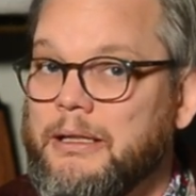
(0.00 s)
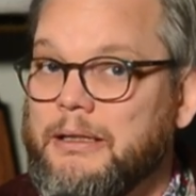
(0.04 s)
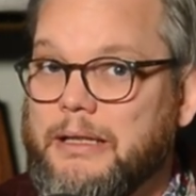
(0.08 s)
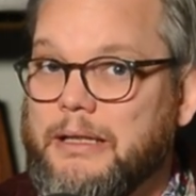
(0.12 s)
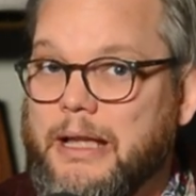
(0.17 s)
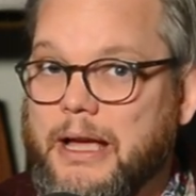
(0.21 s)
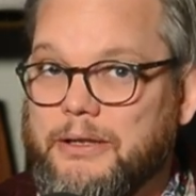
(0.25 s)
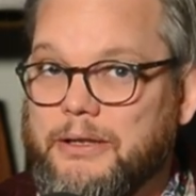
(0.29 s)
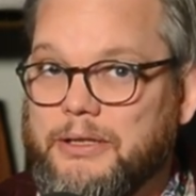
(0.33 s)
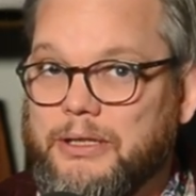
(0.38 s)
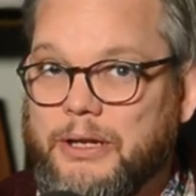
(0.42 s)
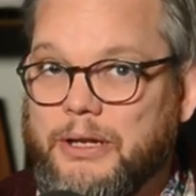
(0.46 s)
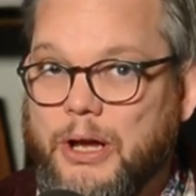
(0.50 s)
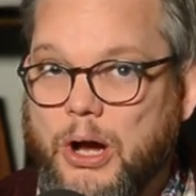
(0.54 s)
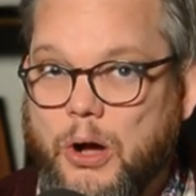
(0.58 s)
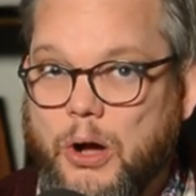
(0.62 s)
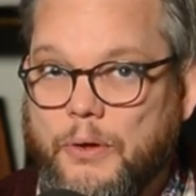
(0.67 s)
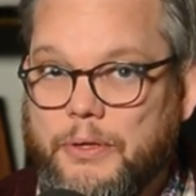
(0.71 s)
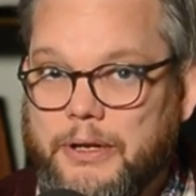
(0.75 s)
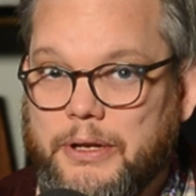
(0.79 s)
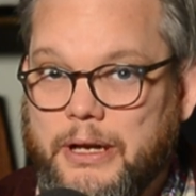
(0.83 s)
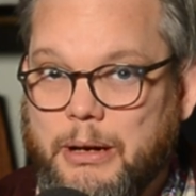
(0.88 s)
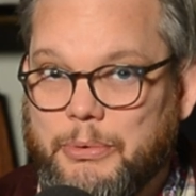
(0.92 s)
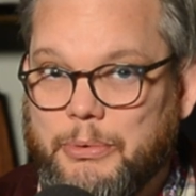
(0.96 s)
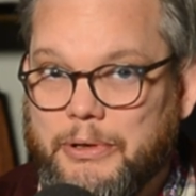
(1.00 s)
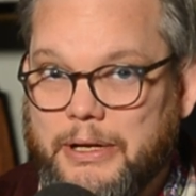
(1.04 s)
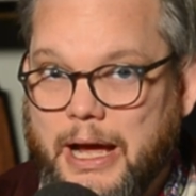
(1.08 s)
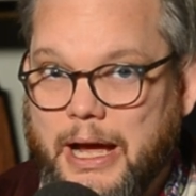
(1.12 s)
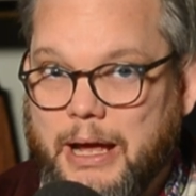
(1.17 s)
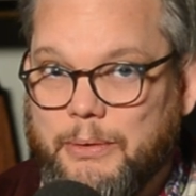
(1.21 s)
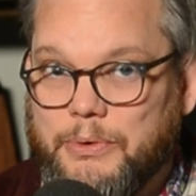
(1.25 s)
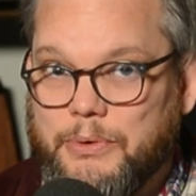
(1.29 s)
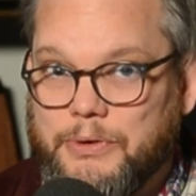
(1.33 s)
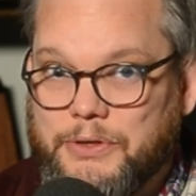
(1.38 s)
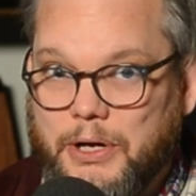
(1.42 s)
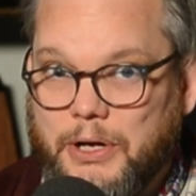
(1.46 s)
Now, as you know, the Number
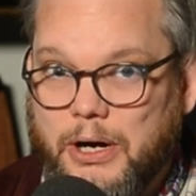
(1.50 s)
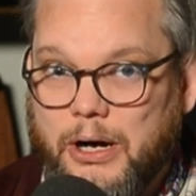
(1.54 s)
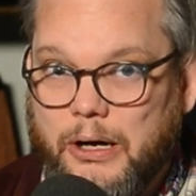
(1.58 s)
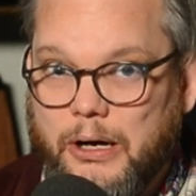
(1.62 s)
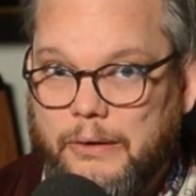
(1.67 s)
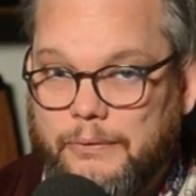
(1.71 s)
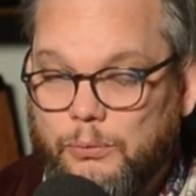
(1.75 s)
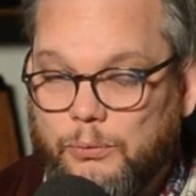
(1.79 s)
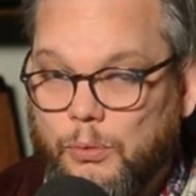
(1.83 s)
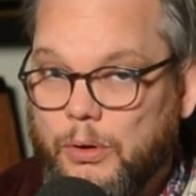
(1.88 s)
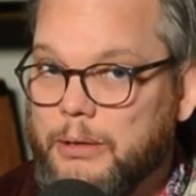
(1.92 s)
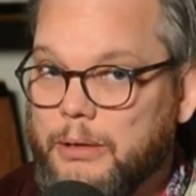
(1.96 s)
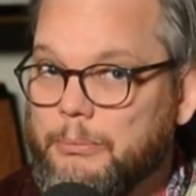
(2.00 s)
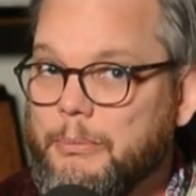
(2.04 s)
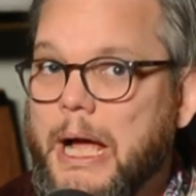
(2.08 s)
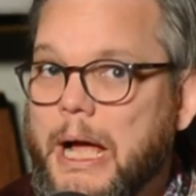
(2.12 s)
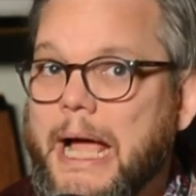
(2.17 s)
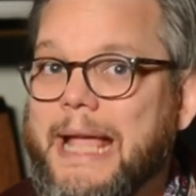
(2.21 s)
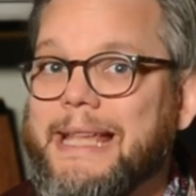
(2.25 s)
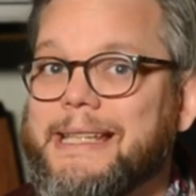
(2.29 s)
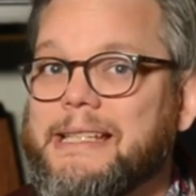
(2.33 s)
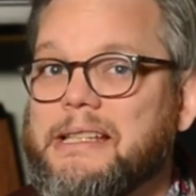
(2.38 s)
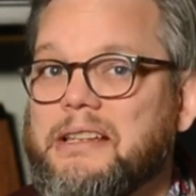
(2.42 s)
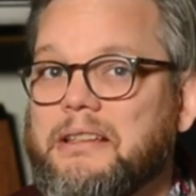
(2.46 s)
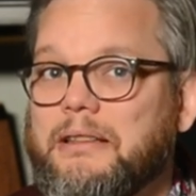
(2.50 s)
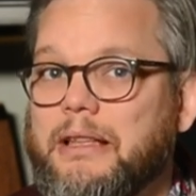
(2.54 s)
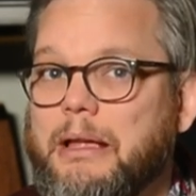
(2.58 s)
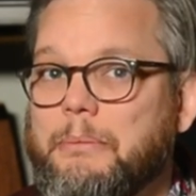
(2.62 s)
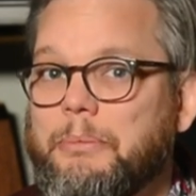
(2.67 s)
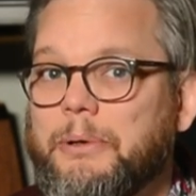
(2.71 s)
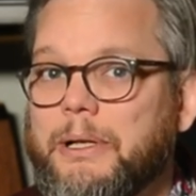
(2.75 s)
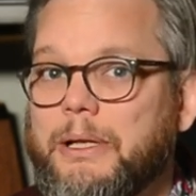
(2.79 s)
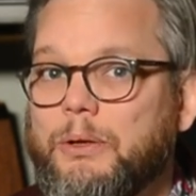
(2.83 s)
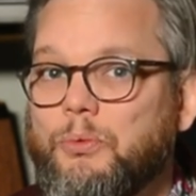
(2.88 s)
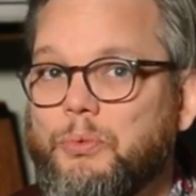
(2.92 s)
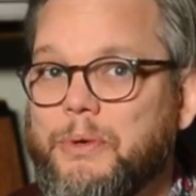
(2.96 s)
Nine Reserve won my
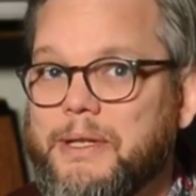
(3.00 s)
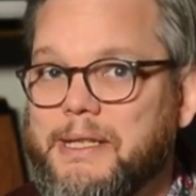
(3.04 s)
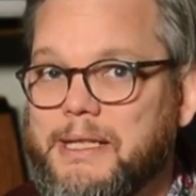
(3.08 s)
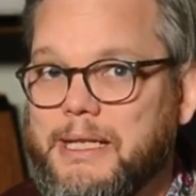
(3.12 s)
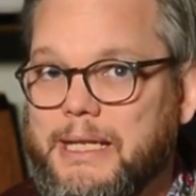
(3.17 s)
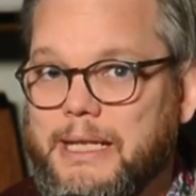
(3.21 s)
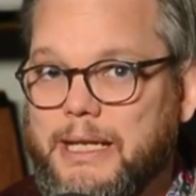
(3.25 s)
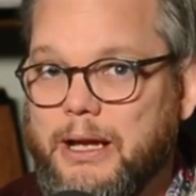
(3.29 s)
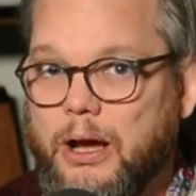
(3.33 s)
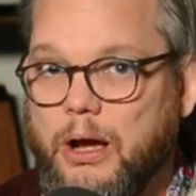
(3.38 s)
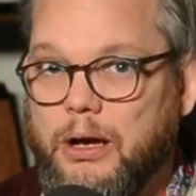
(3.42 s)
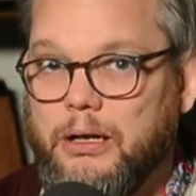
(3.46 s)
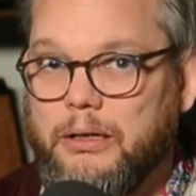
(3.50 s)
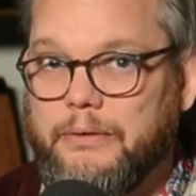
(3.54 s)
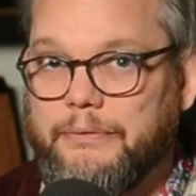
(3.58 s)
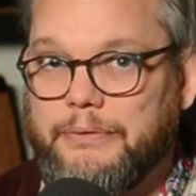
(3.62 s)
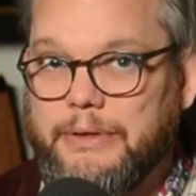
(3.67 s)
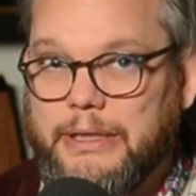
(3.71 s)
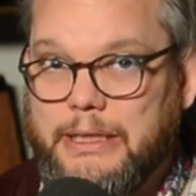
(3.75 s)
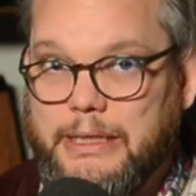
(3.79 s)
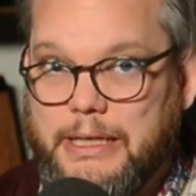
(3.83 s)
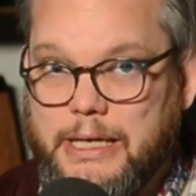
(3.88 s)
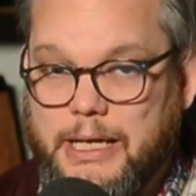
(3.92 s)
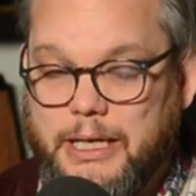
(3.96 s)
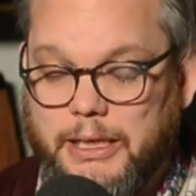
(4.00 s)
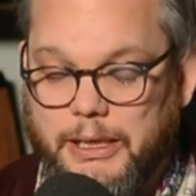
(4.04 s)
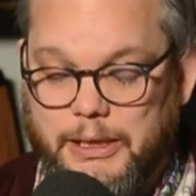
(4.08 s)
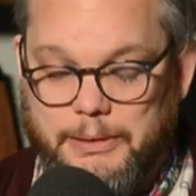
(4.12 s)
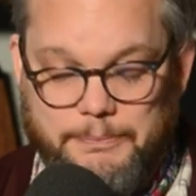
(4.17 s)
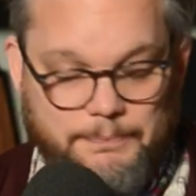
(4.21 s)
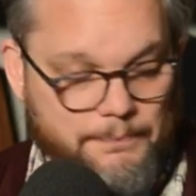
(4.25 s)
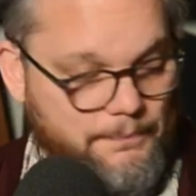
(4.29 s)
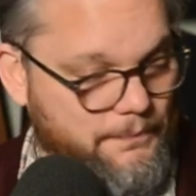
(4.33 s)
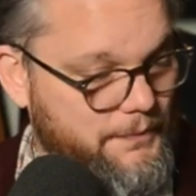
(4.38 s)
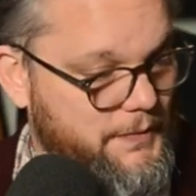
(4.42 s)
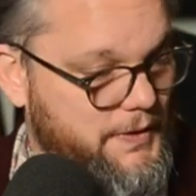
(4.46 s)
Celebrity Whiskey of the Year.
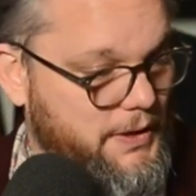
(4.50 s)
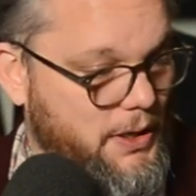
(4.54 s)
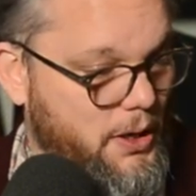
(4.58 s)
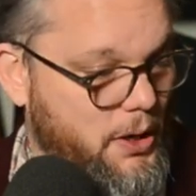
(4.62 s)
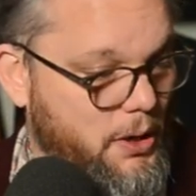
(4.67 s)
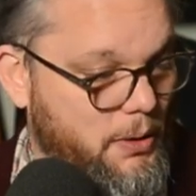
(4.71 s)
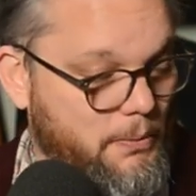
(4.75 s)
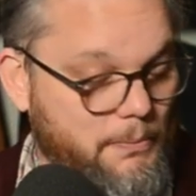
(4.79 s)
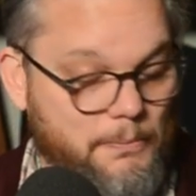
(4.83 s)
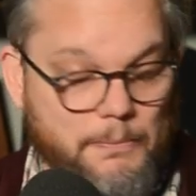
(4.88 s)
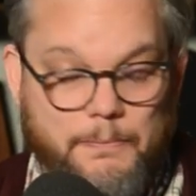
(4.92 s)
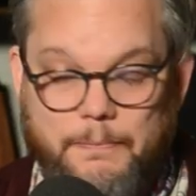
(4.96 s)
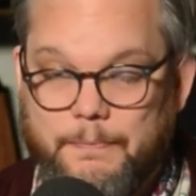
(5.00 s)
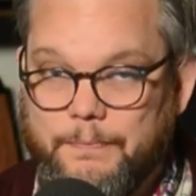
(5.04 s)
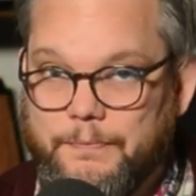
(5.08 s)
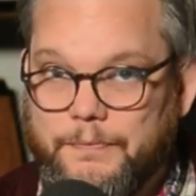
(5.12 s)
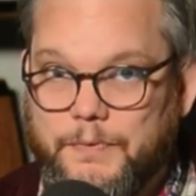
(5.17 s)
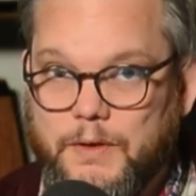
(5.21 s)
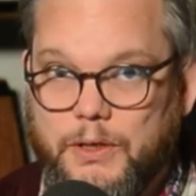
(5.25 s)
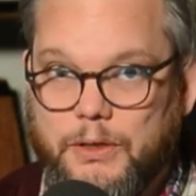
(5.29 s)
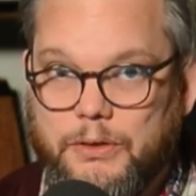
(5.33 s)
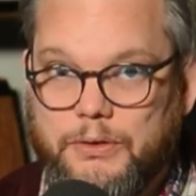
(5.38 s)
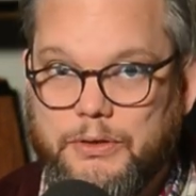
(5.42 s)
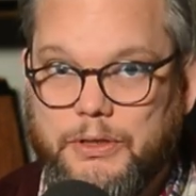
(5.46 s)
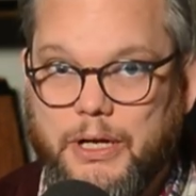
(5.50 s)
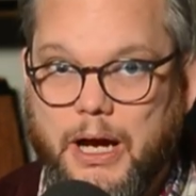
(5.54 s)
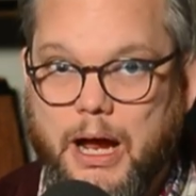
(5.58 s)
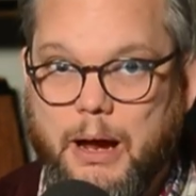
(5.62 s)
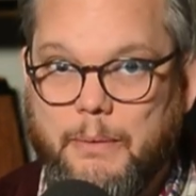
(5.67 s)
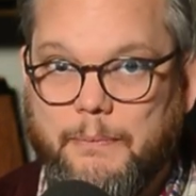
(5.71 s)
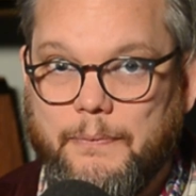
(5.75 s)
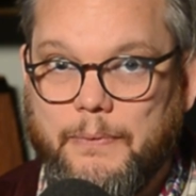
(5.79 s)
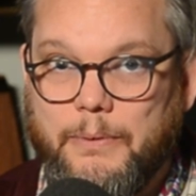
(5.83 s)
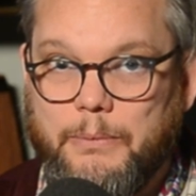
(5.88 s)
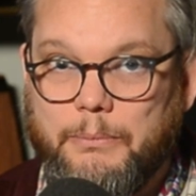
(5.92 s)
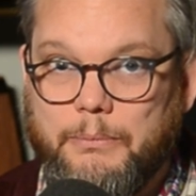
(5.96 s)
So good
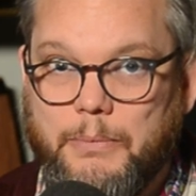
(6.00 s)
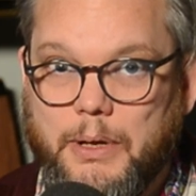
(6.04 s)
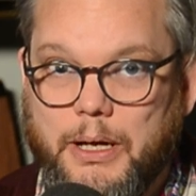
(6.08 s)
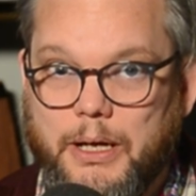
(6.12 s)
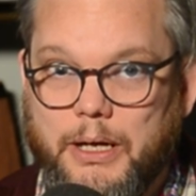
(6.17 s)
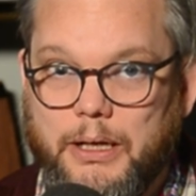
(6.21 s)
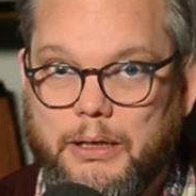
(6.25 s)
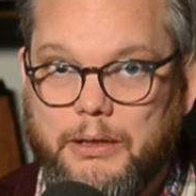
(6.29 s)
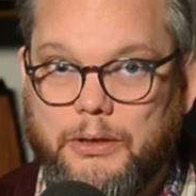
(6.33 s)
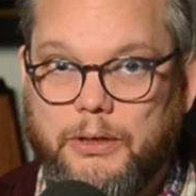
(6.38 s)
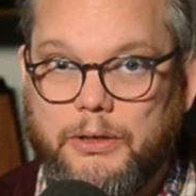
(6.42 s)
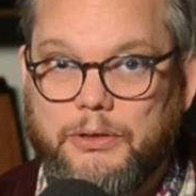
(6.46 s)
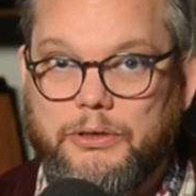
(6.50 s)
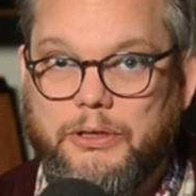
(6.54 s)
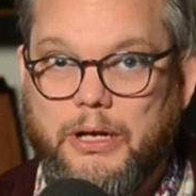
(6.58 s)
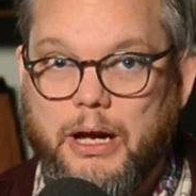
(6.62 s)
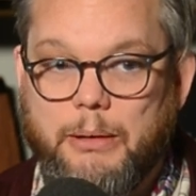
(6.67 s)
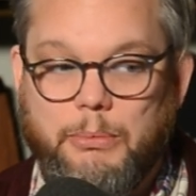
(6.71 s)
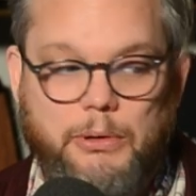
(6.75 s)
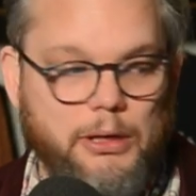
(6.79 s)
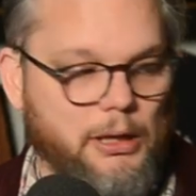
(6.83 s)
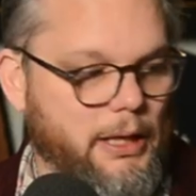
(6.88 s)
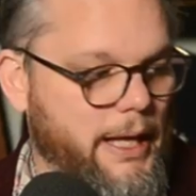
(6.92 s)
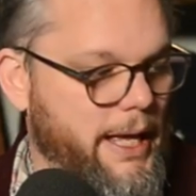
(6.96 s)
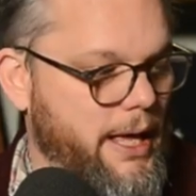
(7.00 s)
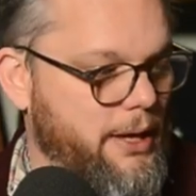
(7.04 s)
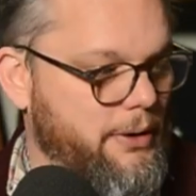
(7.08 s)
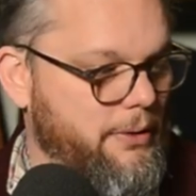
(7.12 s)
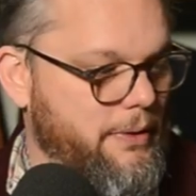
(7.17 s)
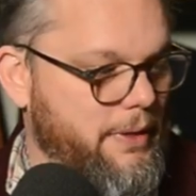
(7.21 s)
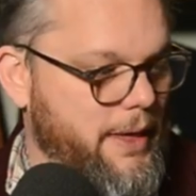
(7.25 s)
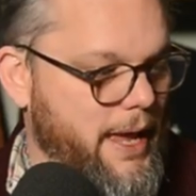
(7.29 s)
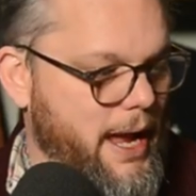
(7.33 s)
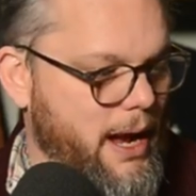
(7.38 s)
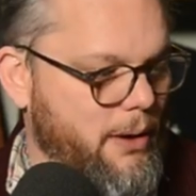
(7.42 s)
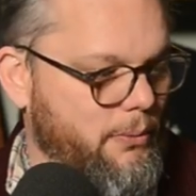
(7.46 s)
job from uh, good job clown
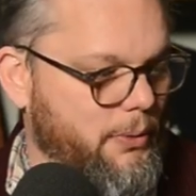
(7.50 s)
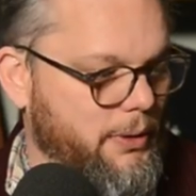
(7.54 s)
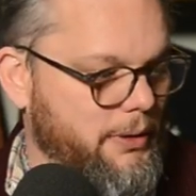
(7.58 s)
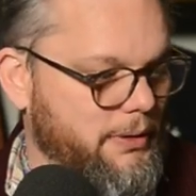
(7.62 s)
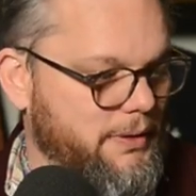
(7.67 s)
on that one.